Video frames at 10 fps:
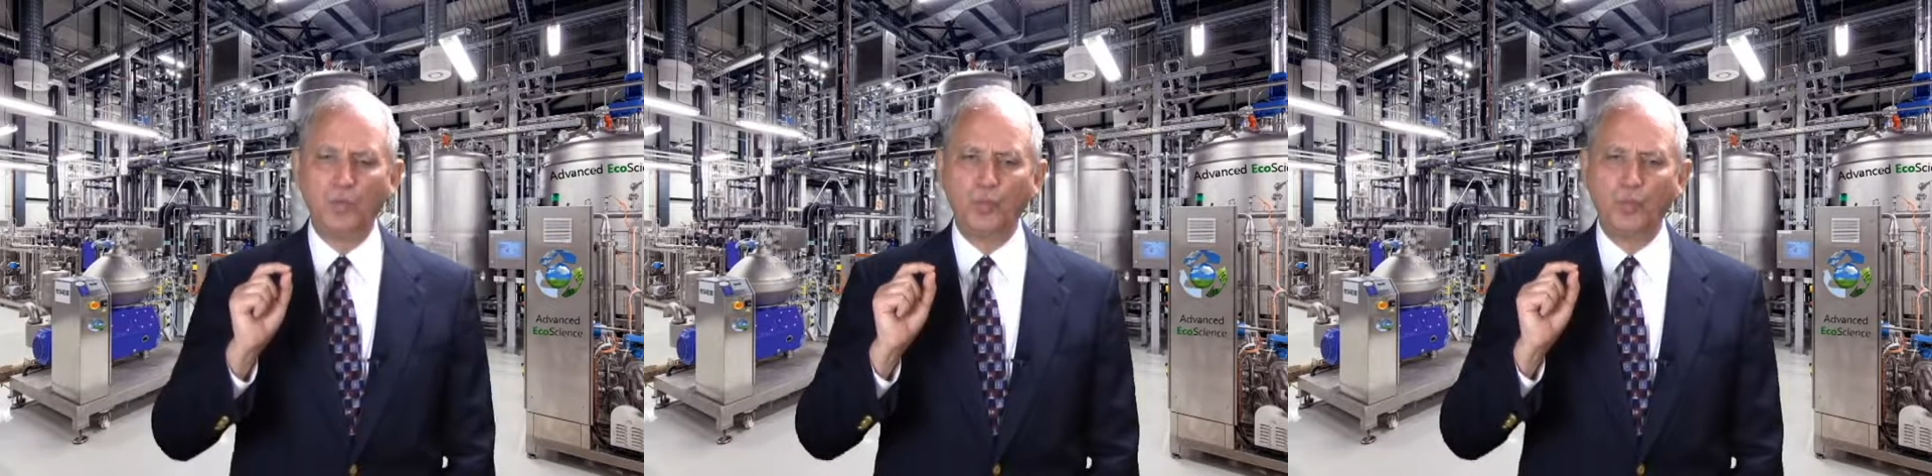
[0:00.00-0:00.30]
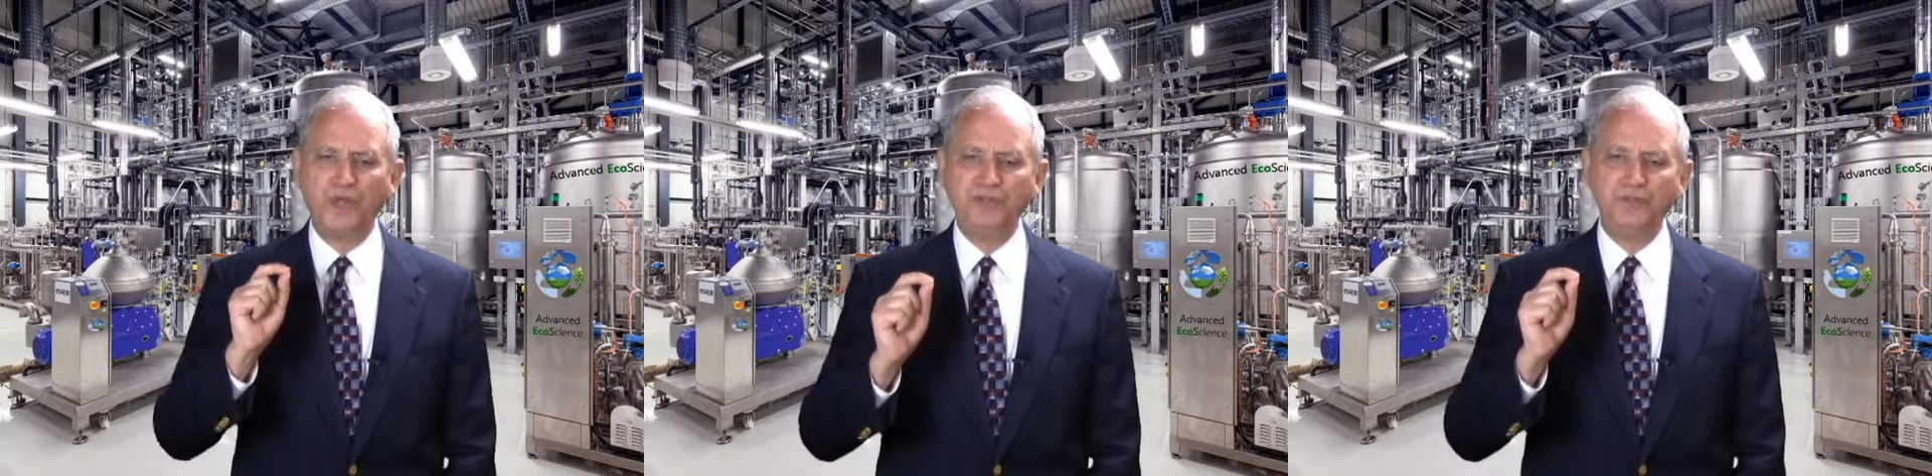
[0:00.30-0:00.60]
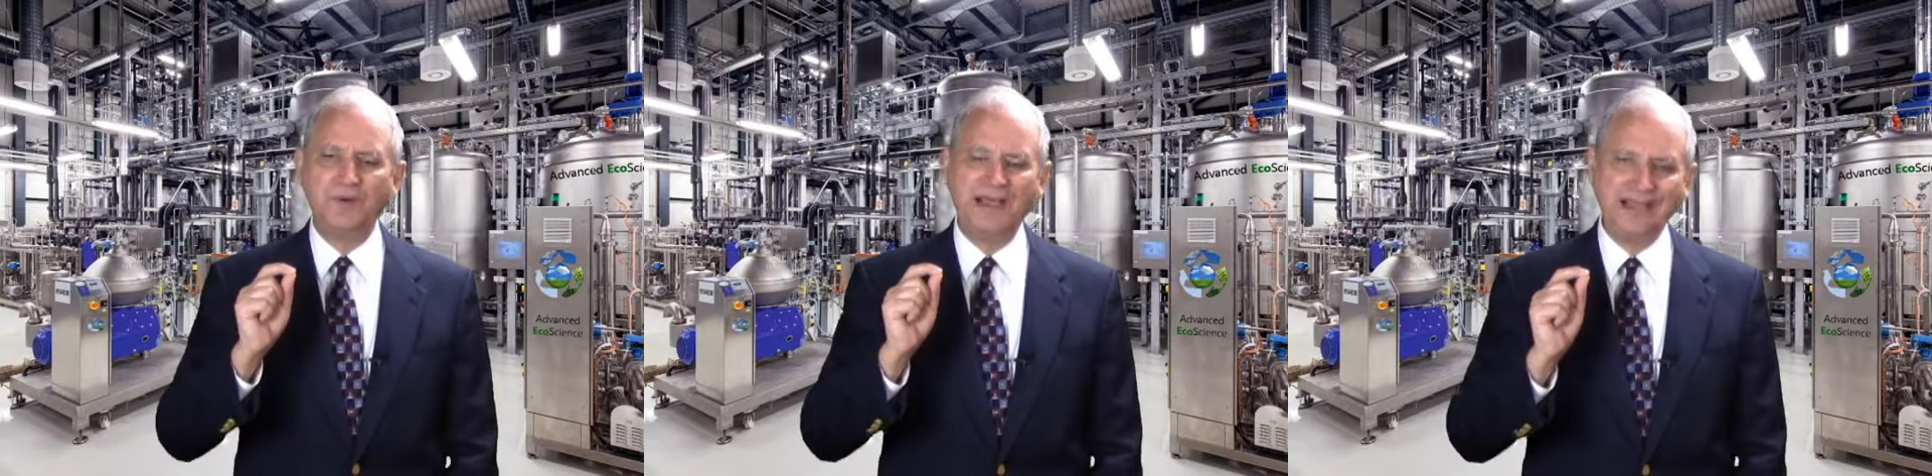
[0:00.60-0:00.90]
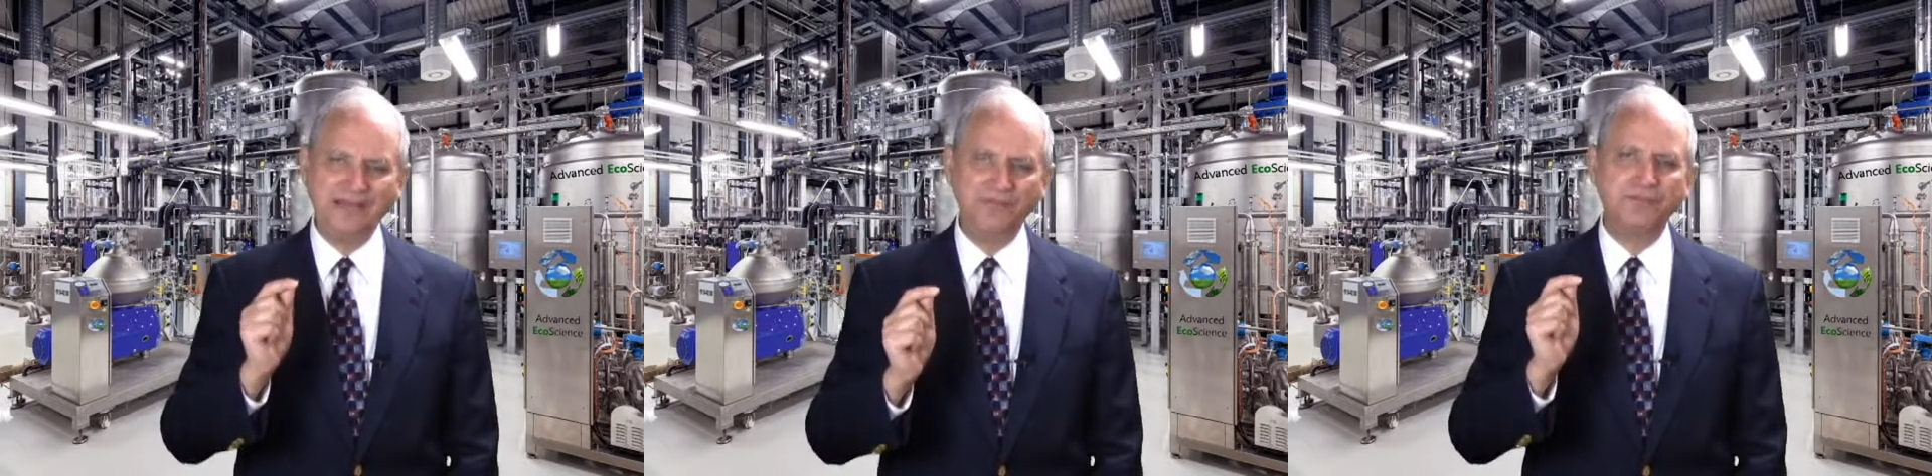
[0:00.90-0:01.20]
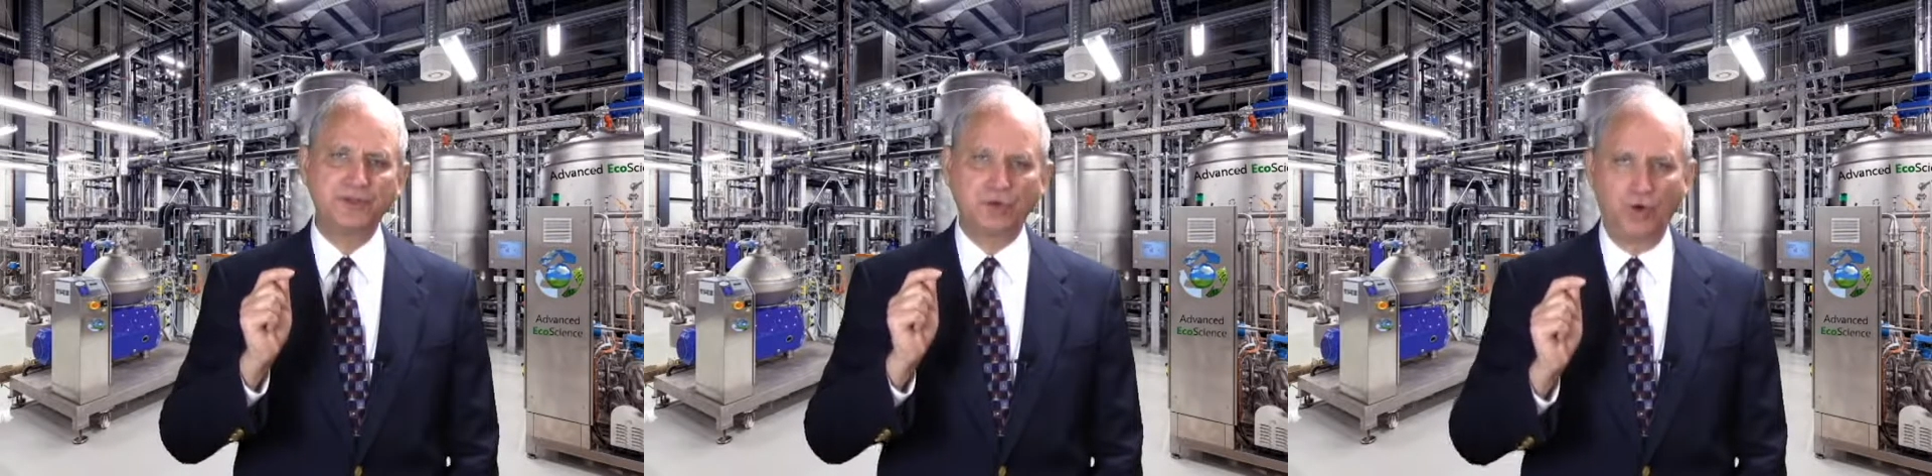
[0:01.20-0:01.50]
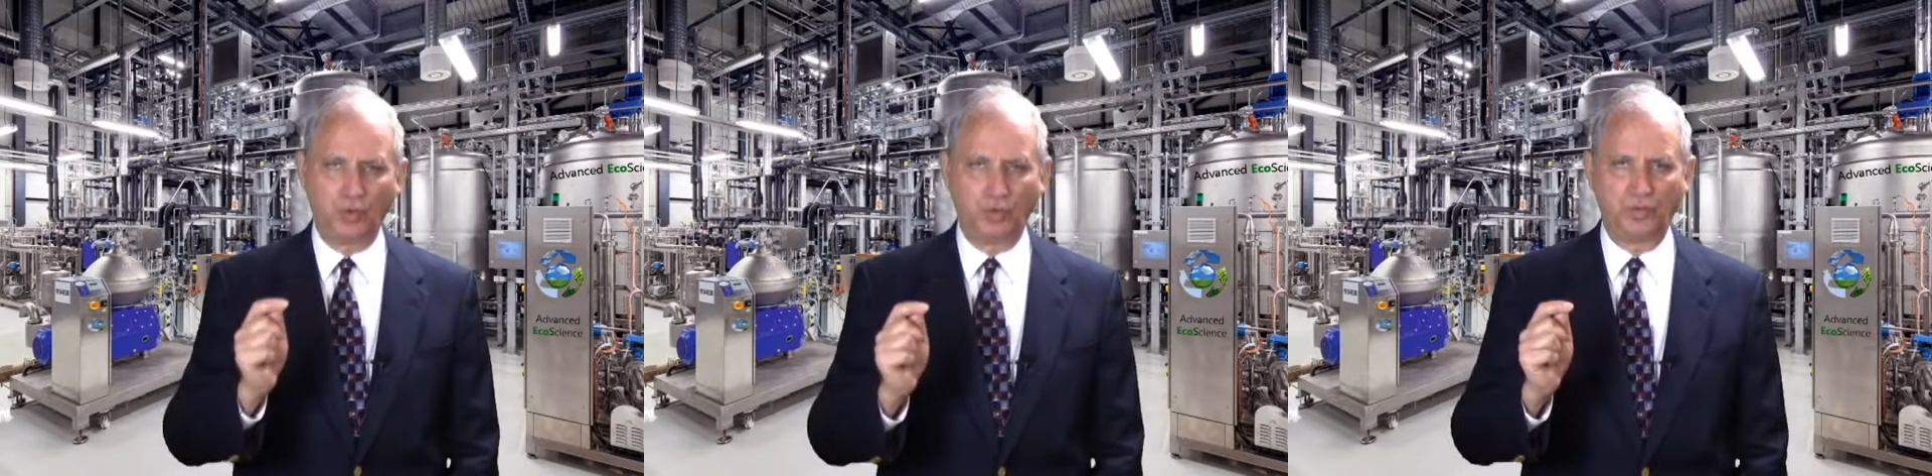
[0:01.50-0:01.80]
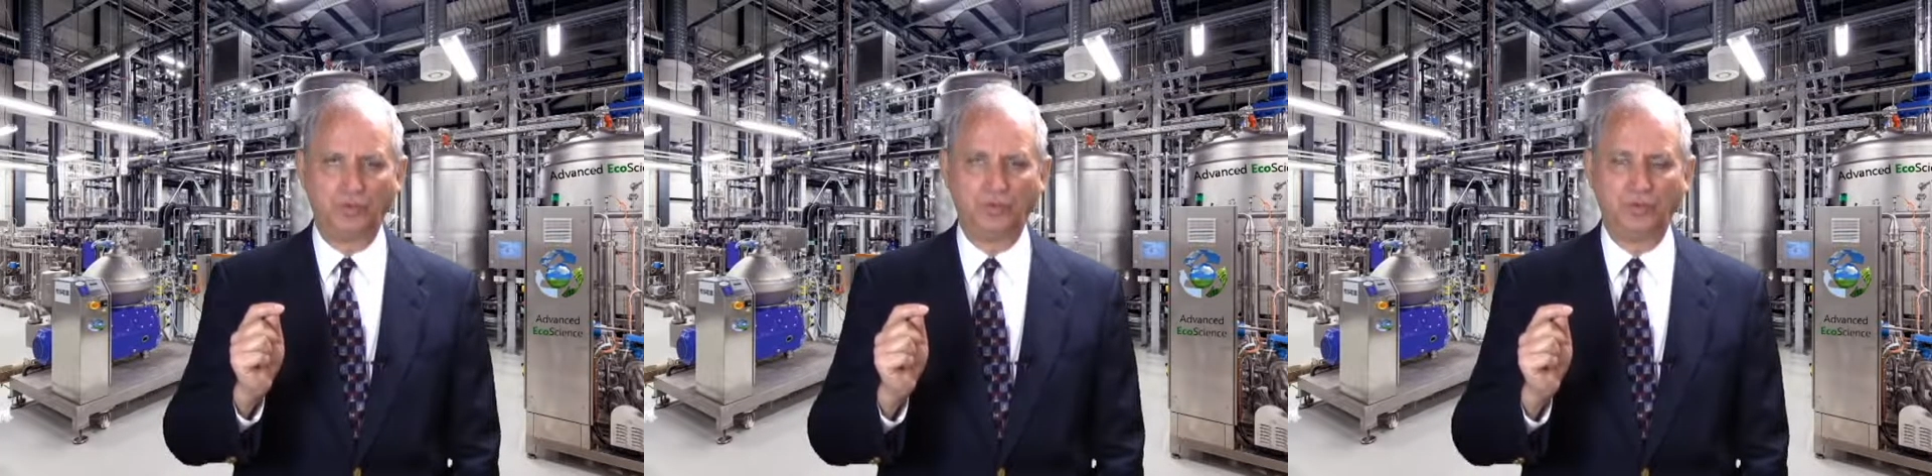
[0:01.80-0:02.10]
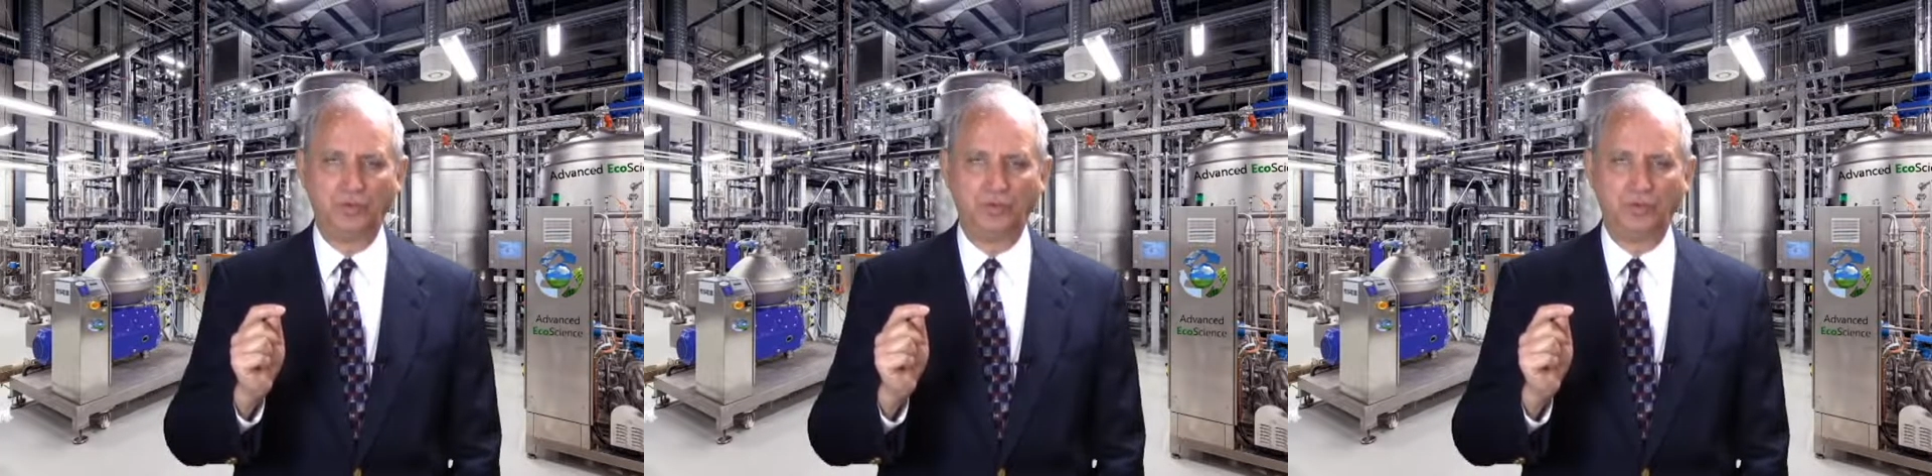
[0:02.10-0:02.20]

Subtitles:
When you have the coal,